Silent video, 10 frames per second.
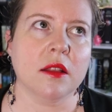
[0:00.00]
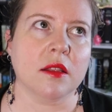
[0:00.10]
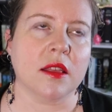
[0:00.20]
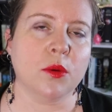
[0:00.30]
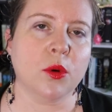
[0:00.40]

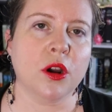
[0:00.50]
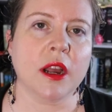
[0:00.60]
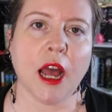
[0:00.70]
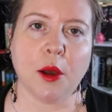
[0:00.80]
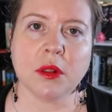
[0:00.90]
there were a
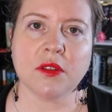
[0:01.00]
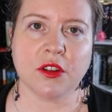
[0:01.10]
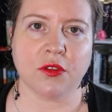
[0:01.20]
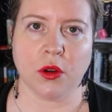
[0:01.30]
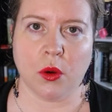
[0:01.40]
couple of
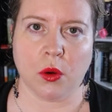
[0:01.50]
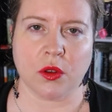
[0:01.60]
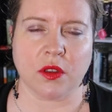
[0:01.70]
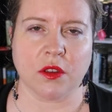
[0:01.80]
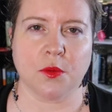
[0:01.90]
different
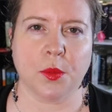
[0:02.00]
courses,